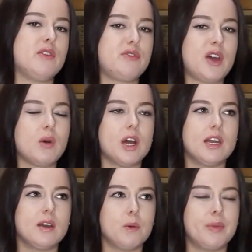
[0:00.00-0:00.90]
it felt a
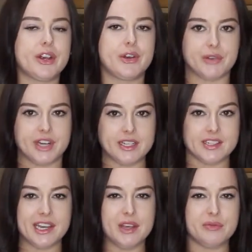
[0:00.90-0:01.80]
little bit
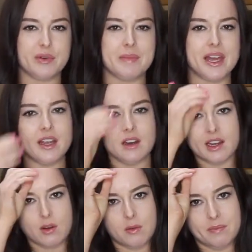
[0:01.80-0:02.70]
greasy for me,
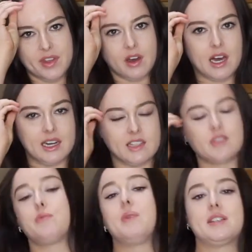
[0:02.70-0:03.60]
like on the
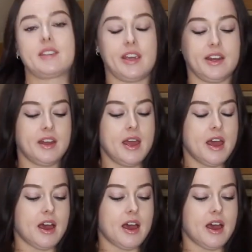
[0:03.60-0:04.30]
eyelids of my skin.